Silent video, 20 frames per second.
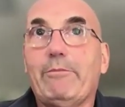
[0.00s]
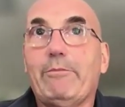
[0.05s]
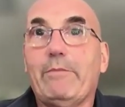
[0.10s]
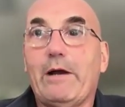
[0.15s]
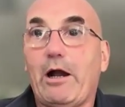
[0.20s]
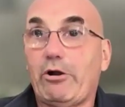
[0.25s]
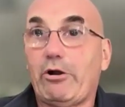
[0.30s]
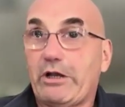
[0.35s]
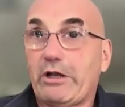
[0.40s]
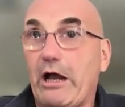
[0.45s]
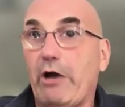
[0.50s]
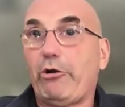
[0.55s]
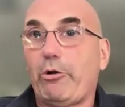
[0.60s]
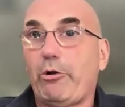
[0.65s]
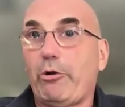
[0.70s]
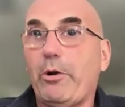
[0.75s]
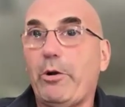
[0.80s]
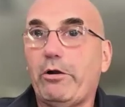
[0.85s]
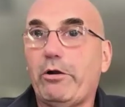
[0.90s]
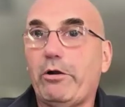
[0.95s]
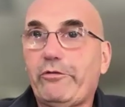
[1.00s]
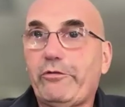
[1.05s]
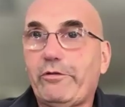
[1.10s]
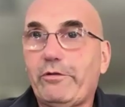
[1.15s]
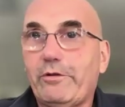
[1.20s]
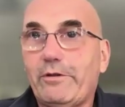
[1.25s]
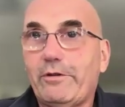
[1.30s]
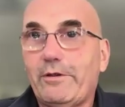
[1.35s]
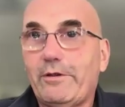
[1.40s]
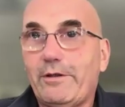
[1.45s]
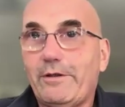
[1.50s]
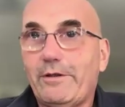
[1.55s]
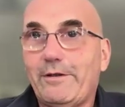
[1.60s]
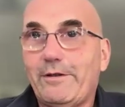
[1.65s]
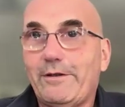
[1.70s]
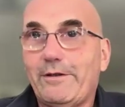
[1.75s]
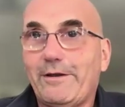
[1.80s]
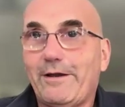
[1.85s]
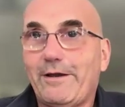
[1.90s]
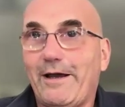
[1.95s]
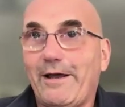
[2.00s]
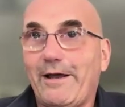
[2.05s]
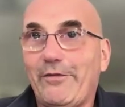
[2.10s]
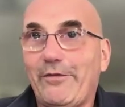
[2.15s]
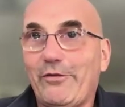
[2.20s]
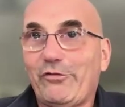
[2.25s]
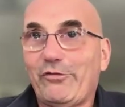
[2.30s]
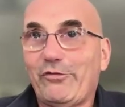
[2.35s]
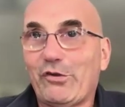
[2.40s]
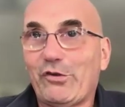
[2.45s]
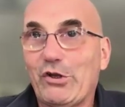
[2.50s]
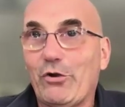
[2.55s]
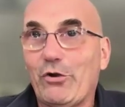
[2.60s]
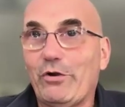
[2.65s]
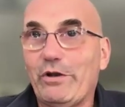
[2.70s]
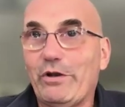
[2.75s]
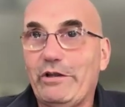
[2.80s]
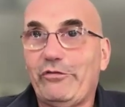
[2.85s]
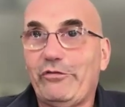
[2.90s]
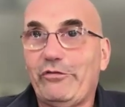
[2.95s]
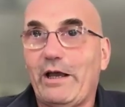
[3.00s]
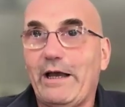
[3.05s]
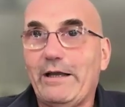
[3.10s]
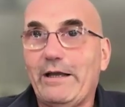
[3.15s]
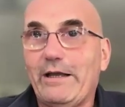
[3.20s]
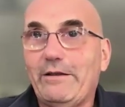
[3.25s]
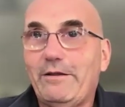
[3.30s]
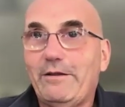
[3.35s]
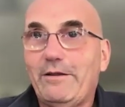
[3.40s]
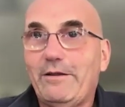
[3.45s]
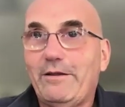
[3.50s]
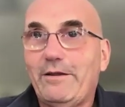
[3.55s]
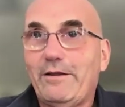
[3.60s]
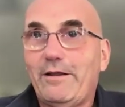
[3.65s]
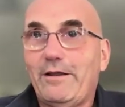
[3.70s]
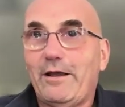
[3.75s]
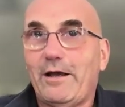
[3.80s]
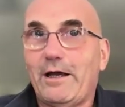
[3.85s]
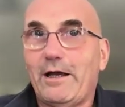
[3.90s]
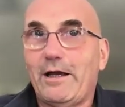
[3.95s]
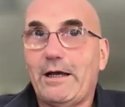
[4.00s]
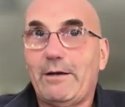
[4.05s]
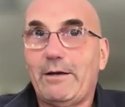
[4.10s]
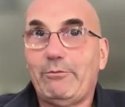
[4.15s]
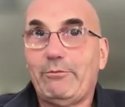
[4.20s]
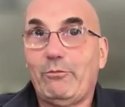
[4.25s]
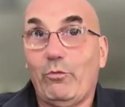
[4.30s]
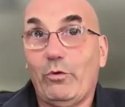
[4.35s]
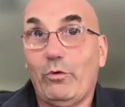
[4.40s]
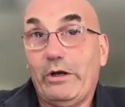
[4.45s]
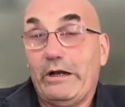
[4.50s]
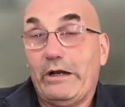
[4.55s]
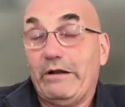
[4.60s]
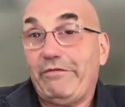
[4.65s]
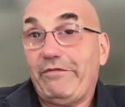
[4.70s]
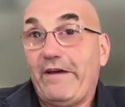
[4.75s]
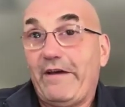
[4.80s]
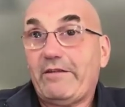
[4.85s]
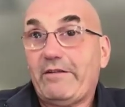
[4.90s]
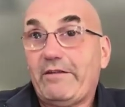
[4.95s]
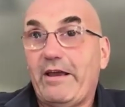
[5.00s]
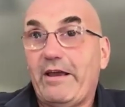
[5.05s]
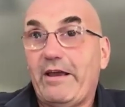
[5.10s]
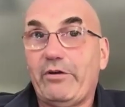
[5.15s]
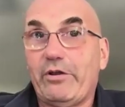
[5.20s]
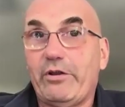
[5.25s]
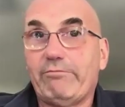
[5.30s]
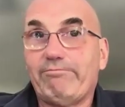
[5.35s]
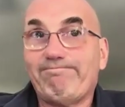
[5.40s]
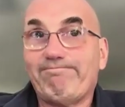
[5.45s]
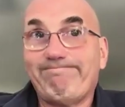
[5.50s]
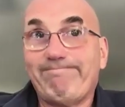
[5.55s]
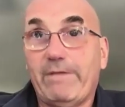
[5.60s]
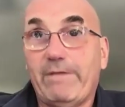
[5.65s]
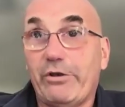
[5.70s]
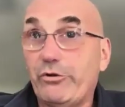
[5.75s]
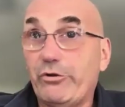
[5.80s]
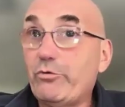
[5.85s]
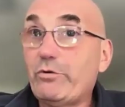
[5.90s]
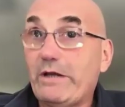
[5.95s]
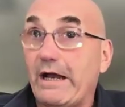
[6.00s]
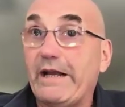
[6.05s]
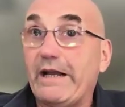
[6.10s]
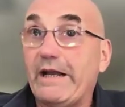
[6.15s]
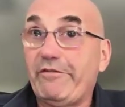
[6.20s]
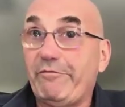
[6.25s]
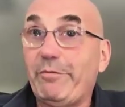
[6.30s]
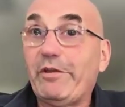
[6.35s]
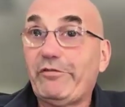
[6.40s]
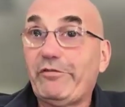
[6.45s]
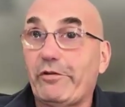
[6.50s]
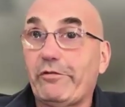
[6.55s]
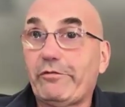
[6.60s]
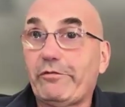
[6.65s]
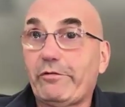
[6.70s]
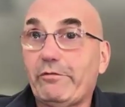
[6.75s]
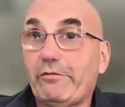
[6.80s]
our counterparts on the security side would in effect have a new kind of business,